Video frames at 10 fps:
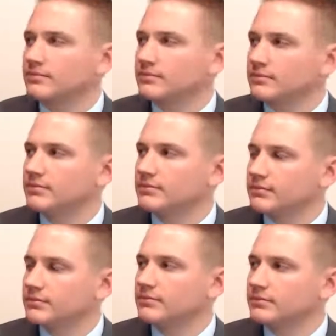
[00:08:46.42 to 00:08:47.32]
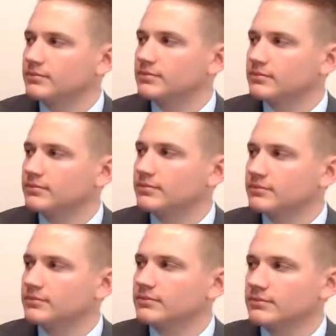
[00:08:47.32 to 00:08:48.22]

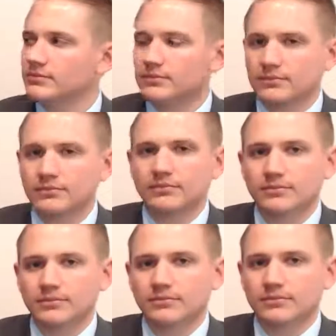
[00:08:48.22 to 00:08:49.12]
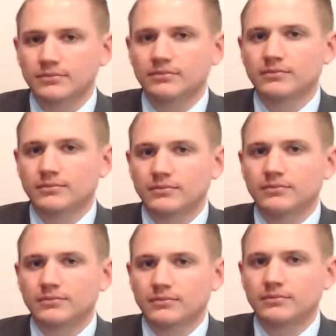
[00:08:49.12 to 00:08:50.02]

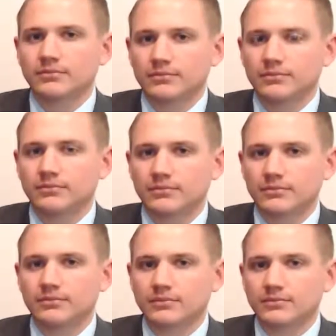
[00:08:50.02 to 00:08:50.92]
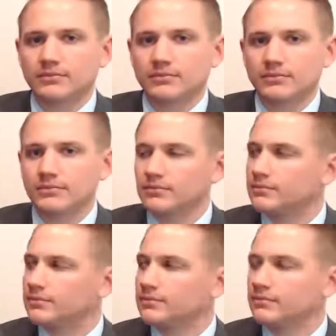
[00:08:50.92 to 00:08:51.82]

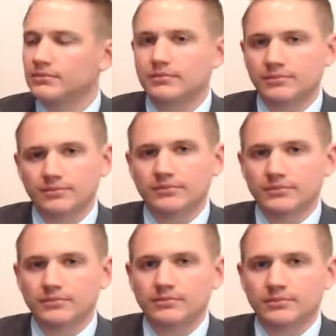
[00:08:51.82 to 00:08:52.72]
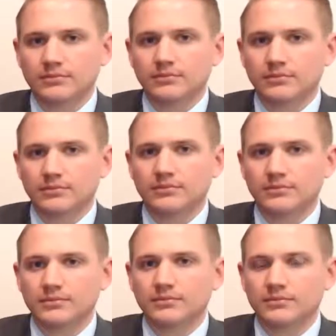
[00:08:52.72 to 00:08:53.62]

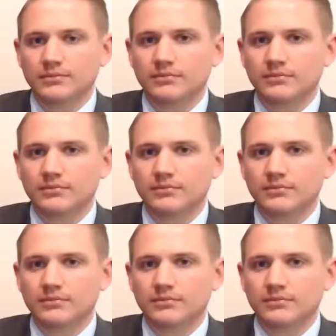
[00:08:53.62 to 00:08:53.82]
(not speaking)